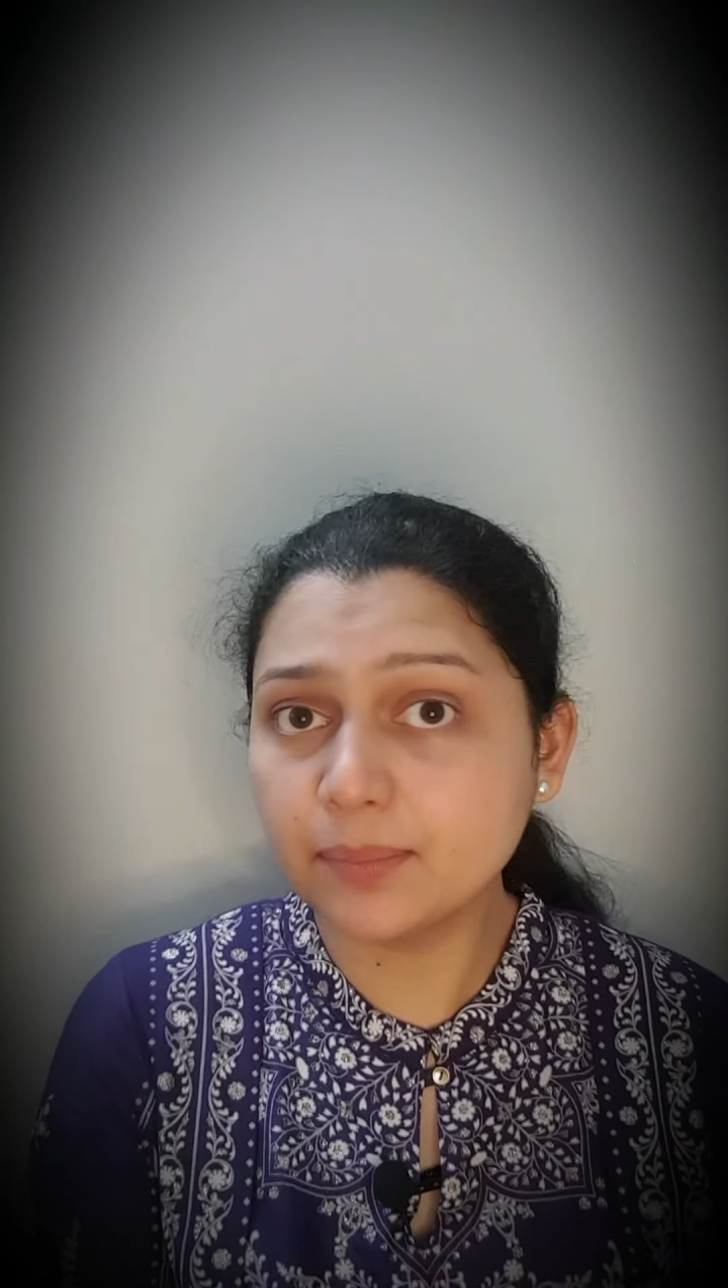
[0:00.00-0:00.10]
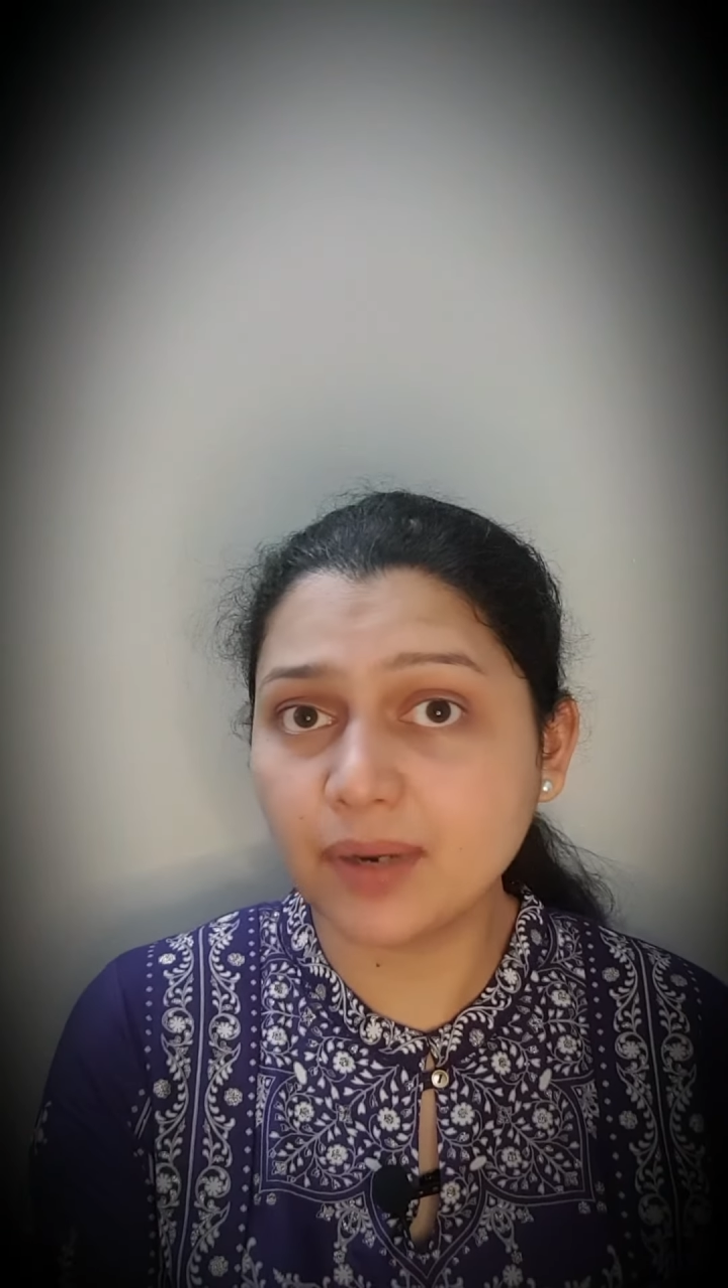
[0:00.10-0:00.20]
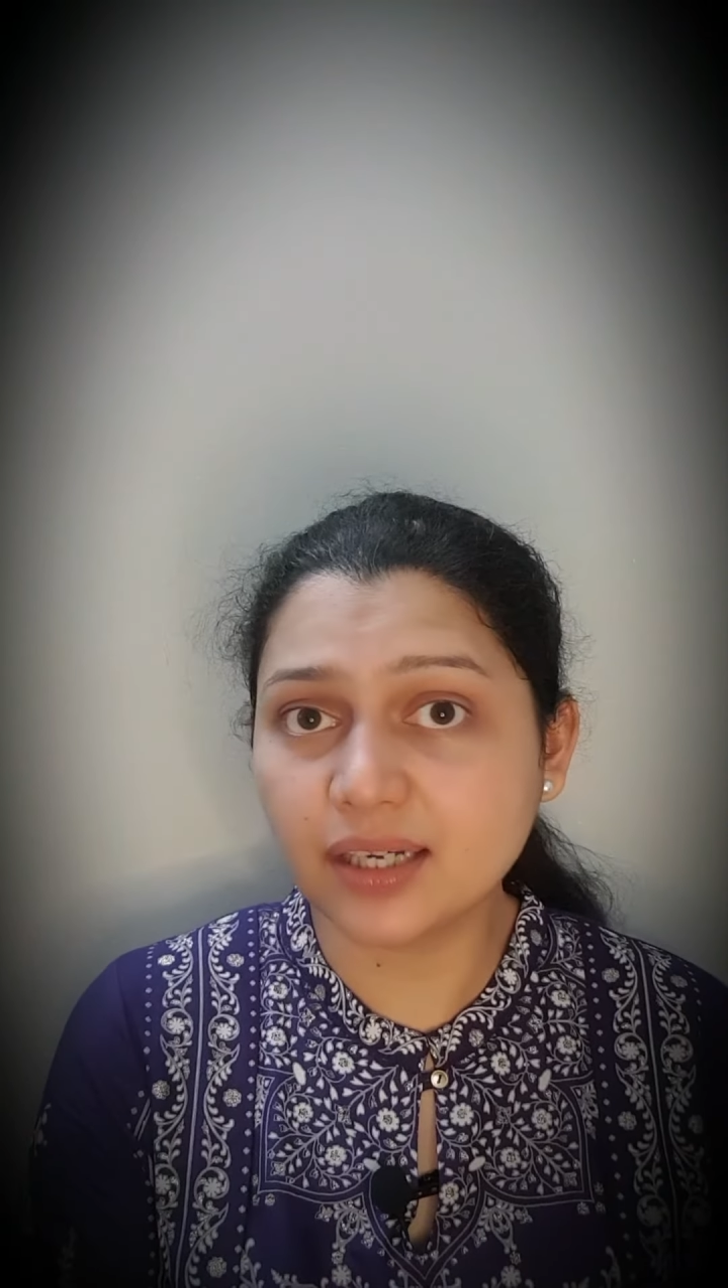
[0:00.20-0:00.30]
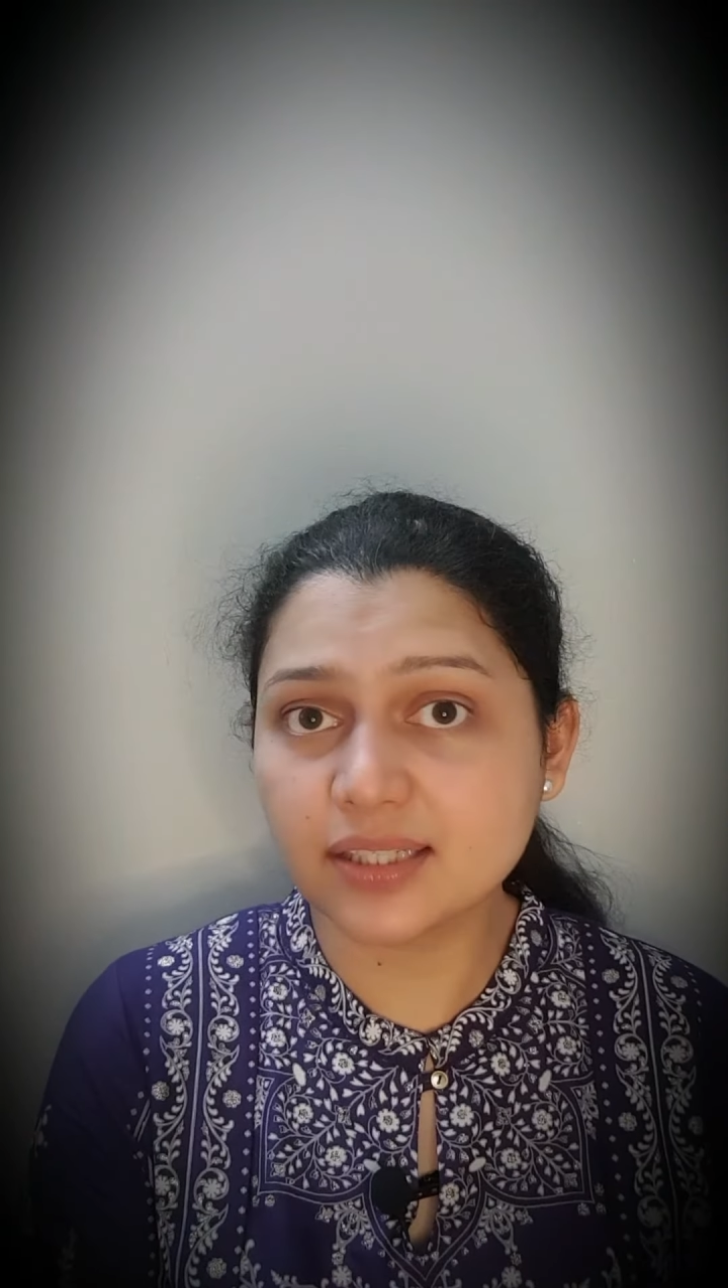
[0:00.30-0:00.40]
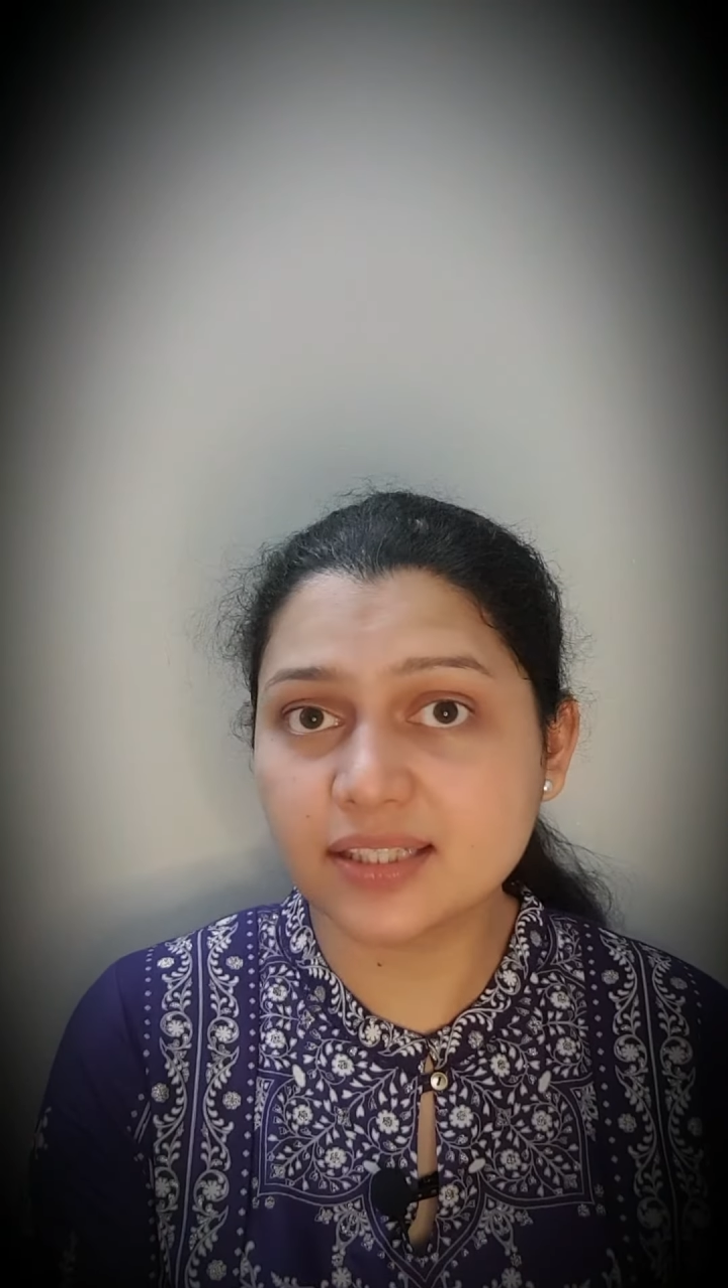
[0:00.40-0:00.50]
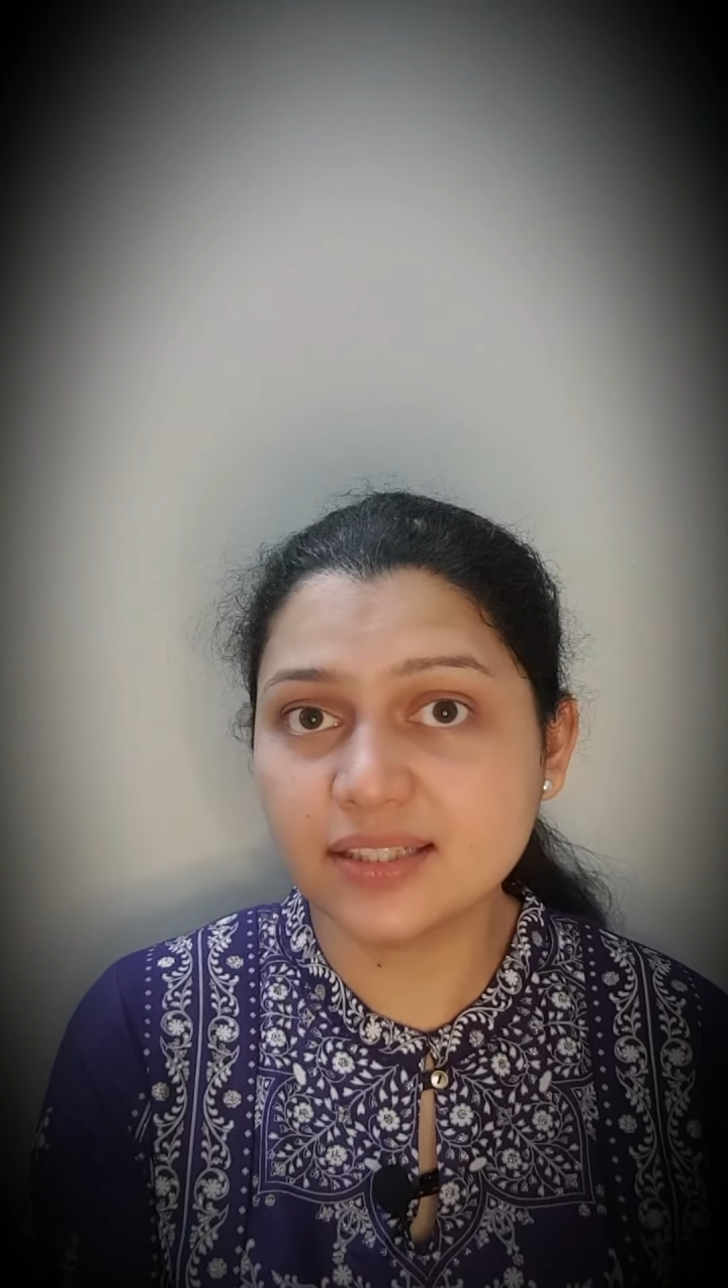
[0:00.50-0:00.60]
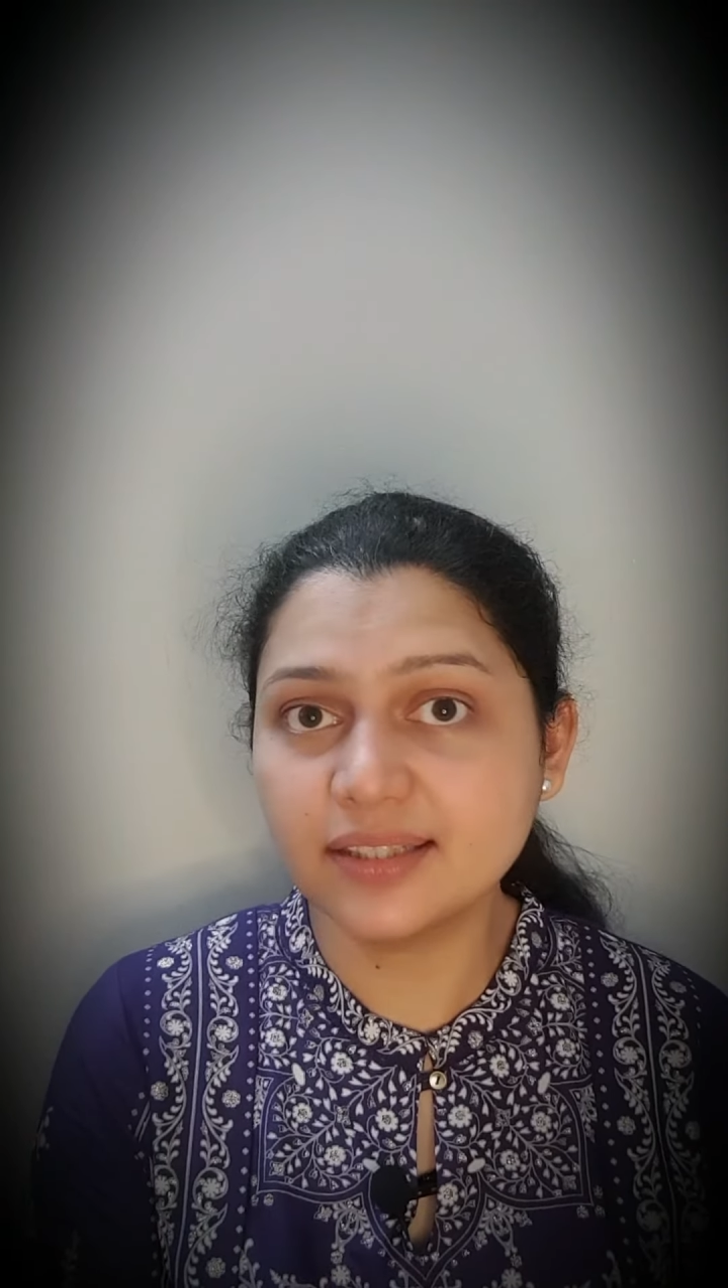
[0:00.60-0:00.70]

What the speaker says: marks